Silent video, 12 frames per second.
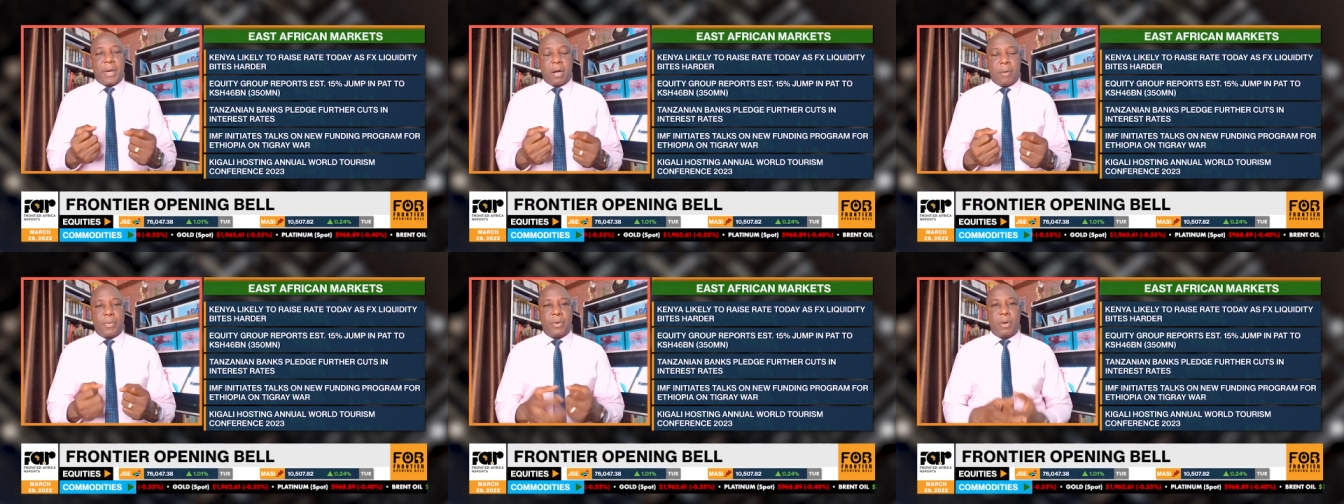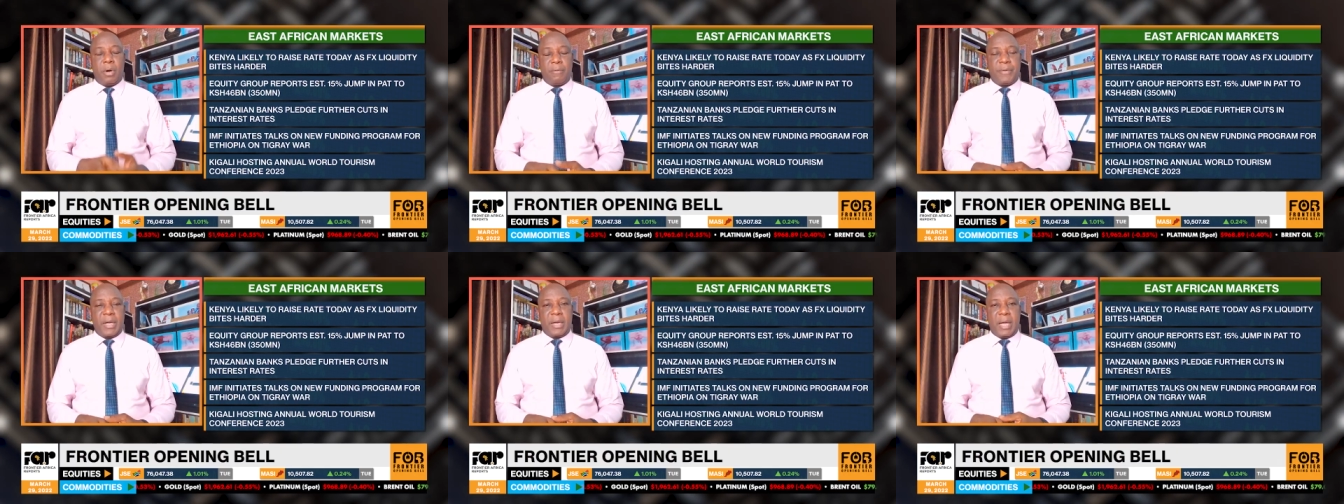a couple
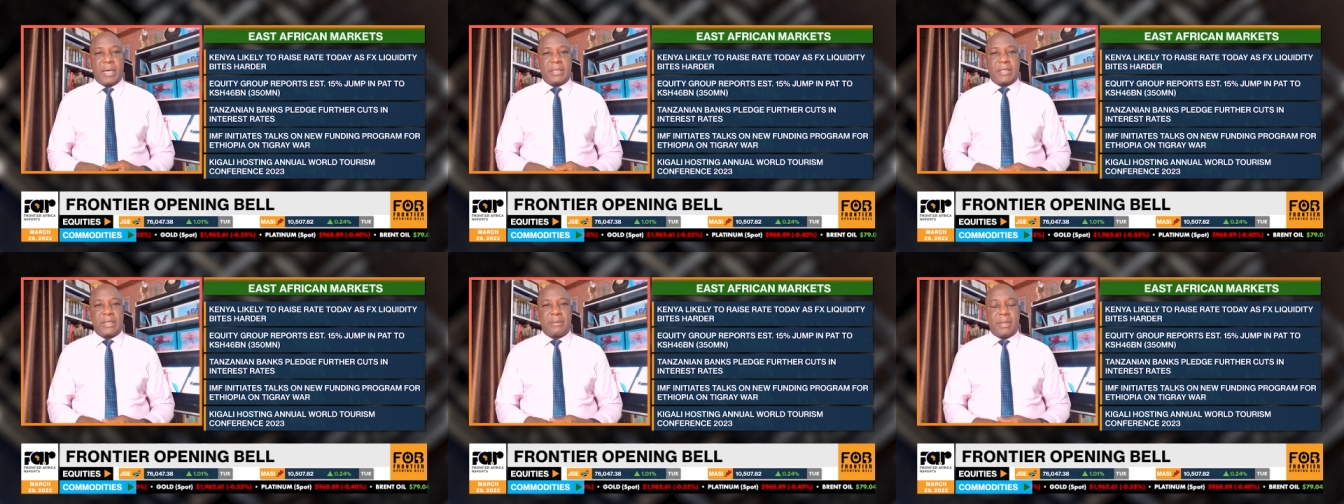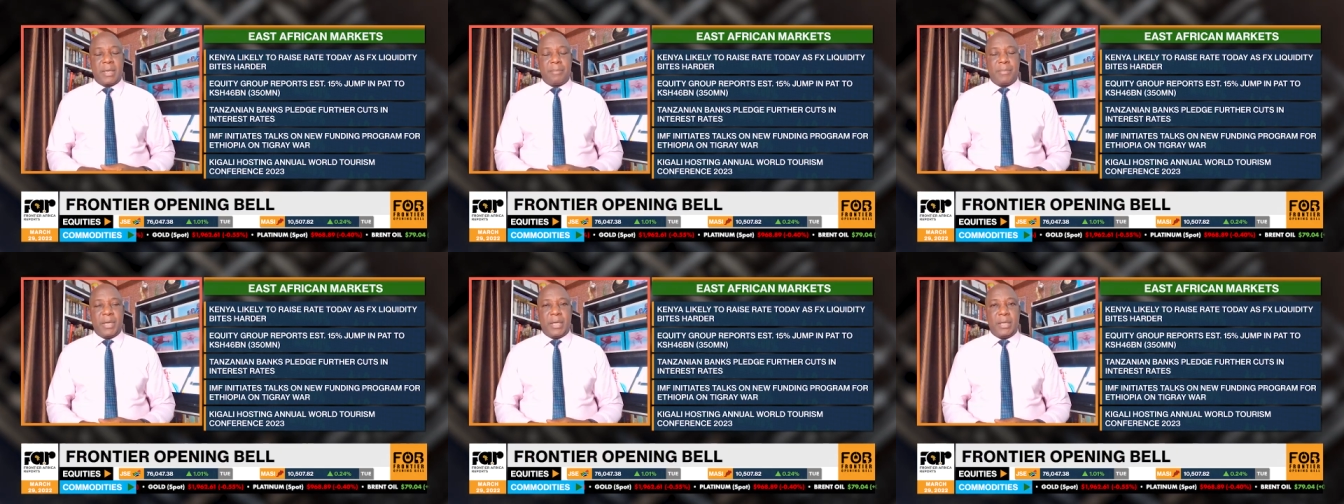of headlines
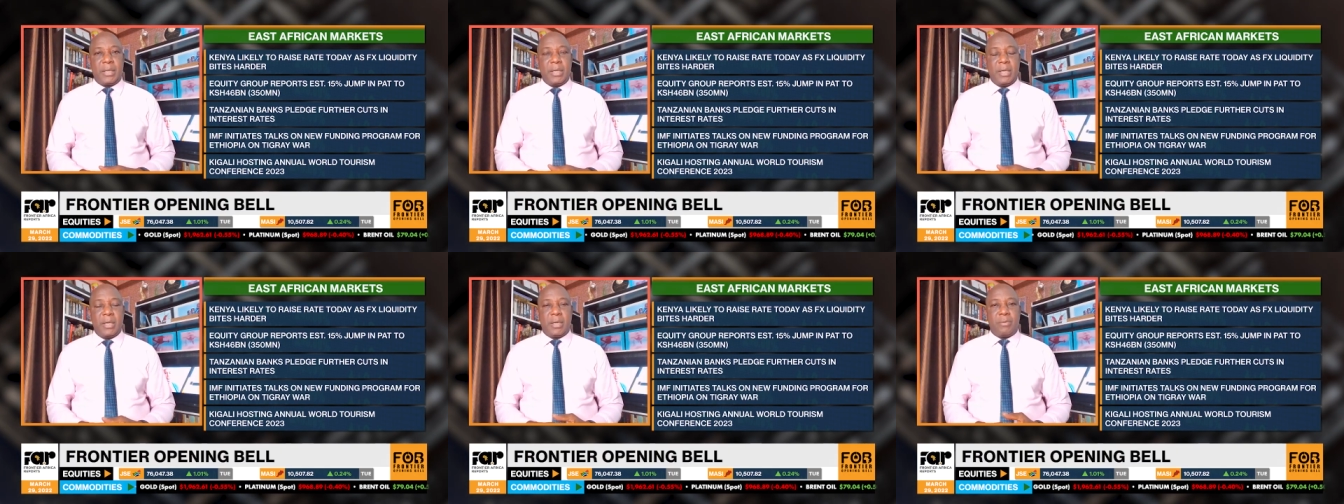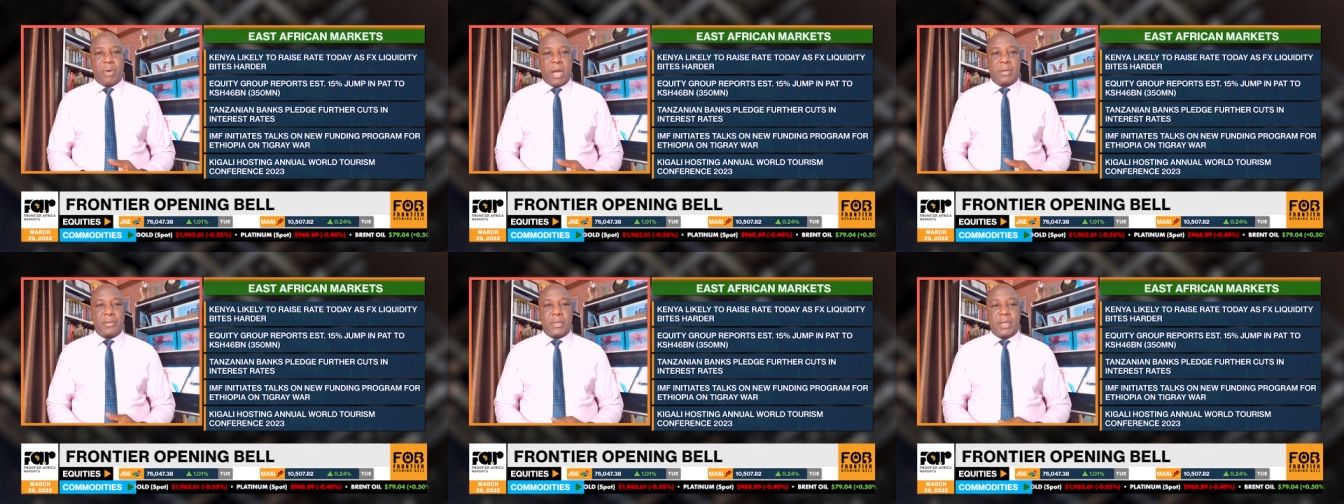making the
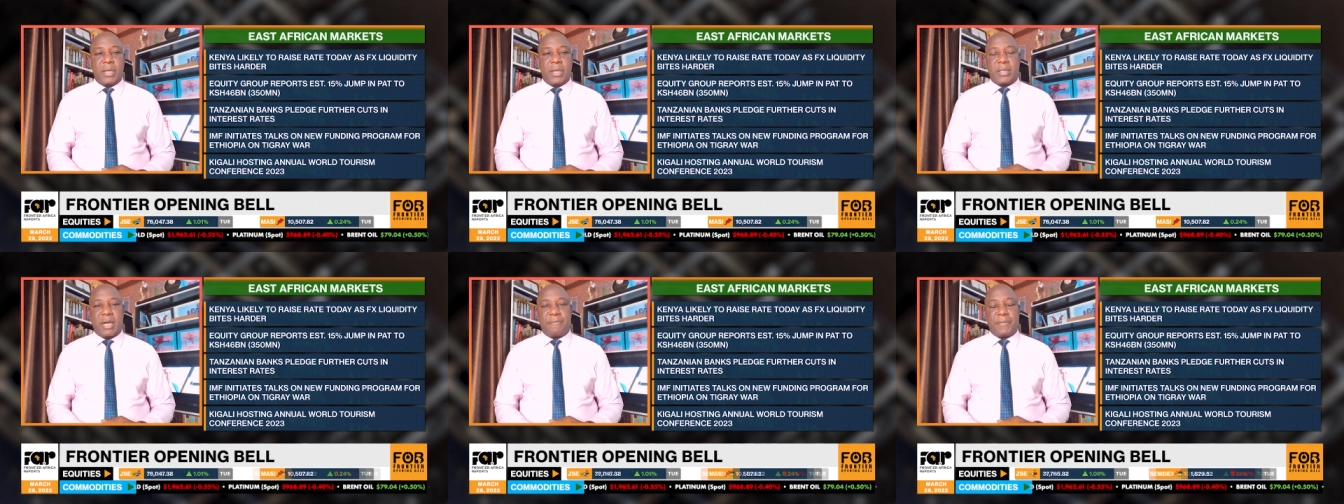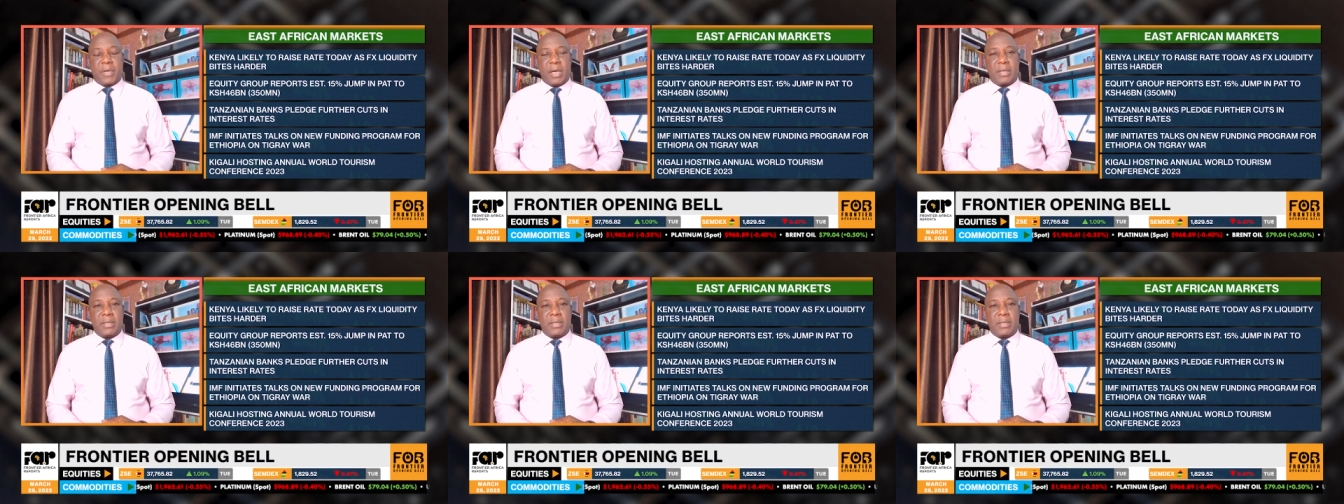rounds in East Africa.